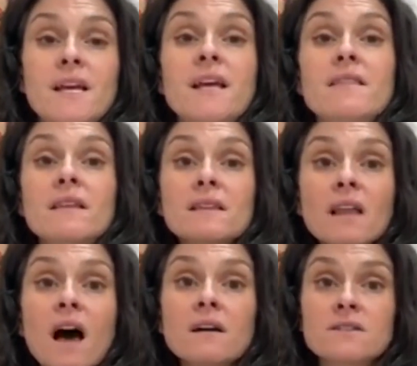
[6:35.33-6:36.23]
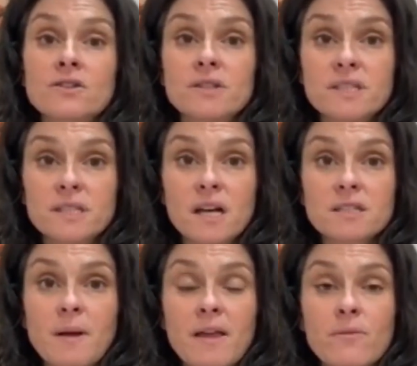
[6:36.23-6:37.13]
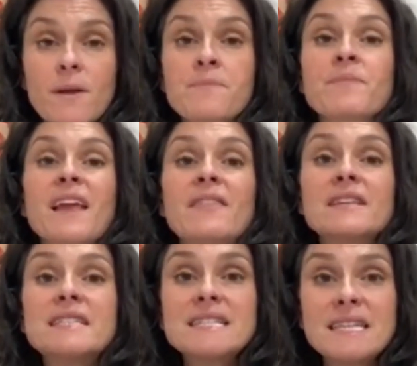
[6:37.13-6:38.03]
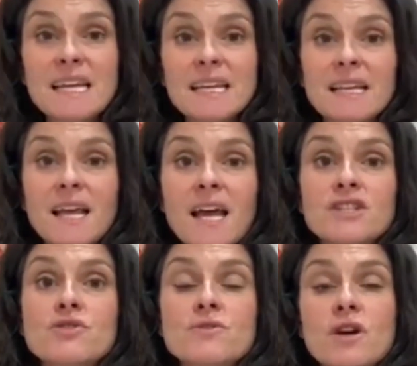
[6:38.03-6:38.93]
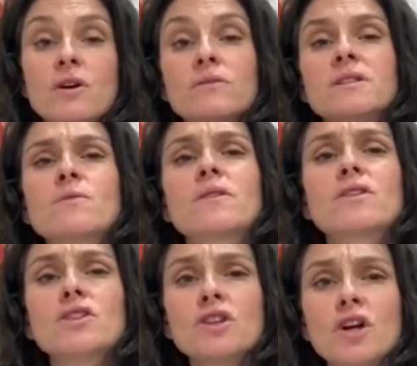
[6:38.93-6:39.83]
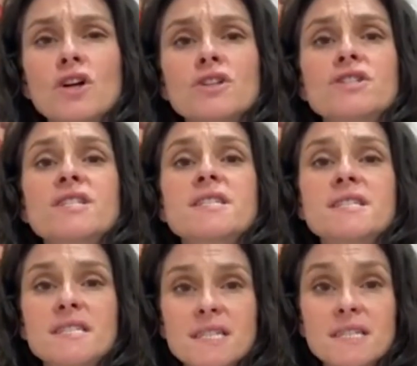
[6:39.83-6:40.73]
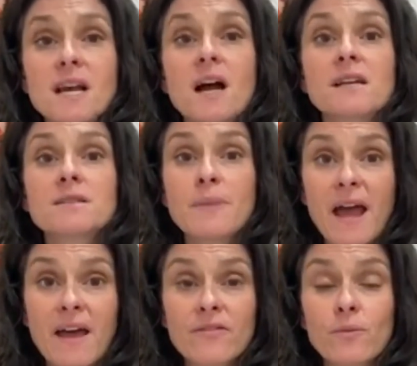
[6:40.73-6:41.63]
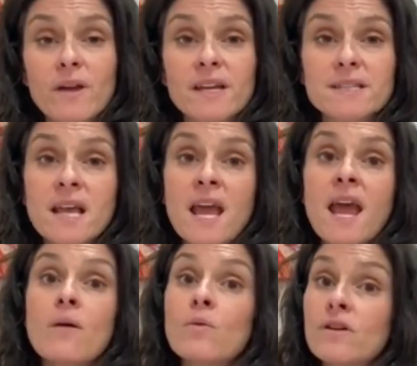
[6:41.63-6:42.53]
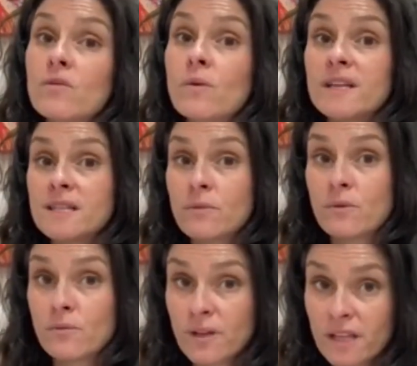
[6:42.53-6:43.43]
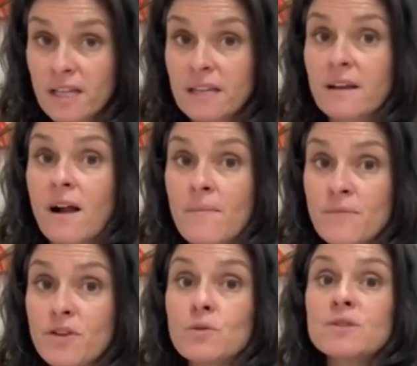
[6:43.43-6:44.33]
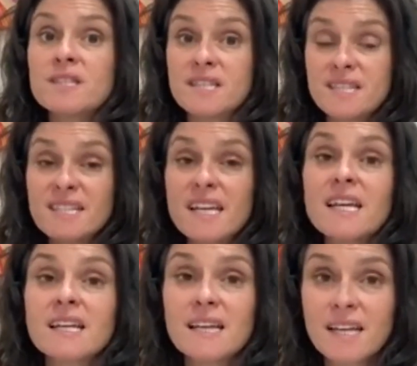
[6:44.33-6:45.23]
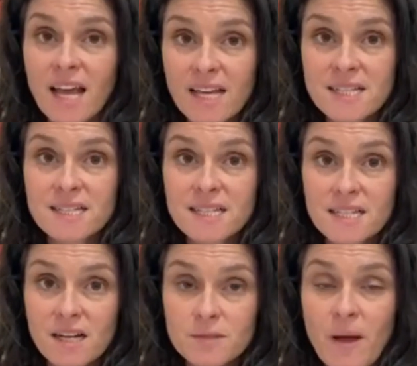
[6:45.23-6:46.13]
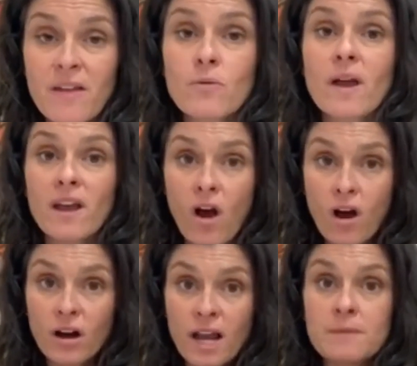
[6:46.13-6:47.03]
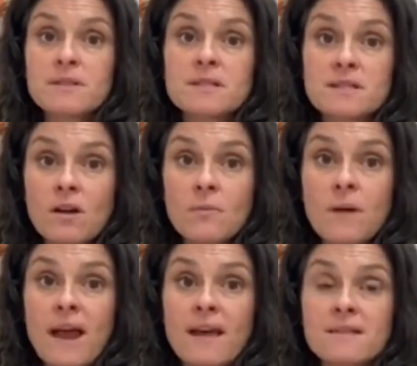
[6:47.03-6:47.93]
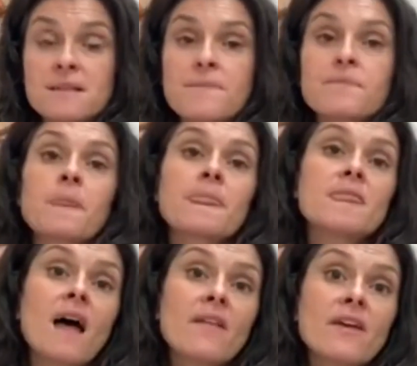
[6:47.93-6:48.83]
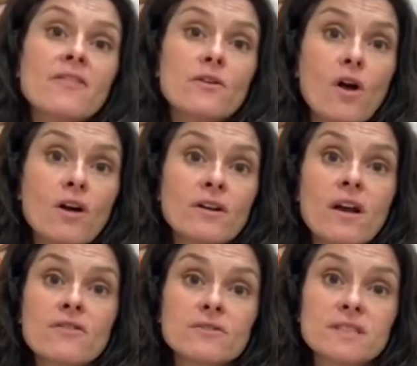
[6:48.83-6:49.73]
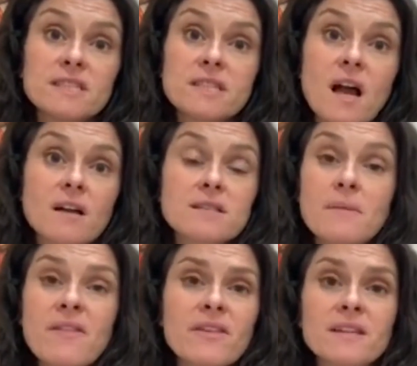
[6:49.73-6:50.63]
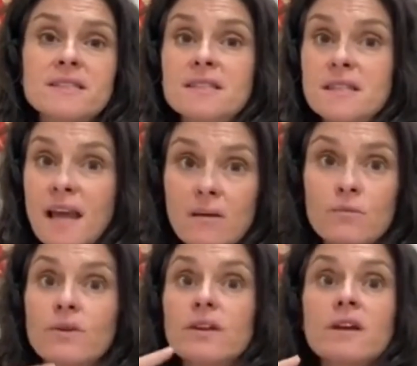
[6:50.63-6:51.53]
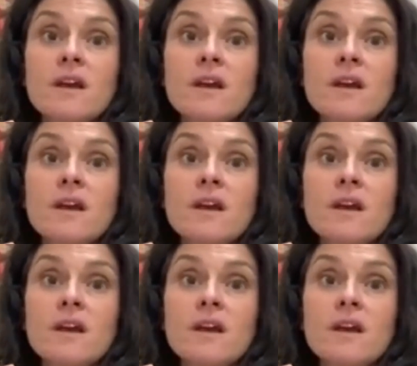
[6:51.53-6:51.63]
The lungs are a detox pathway, and the skin, as you know, is one of the largest detox pathways. And one of the ways that we really use the skin as a detox pathway are Epsom salt baths. Not that there aren't other detox methods that would